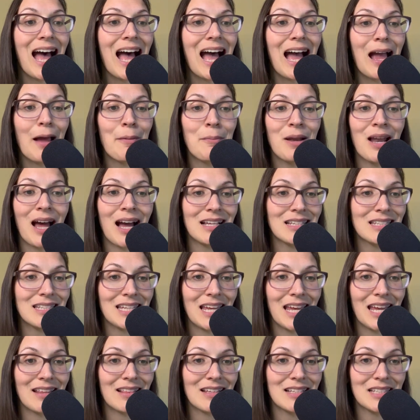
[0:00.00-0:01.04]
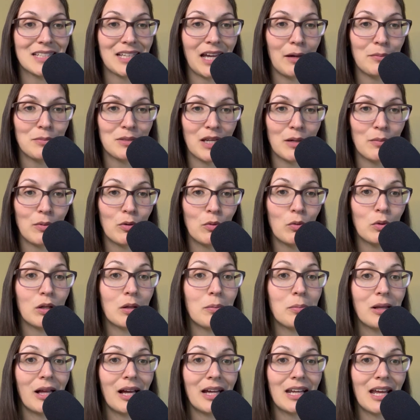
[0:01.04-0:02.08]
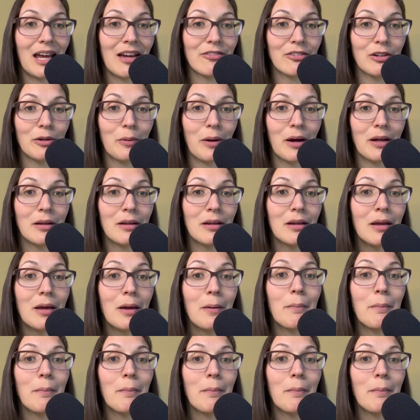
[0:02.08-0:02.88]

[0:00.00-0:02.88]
I'm not saying this timetable will apply to everyone.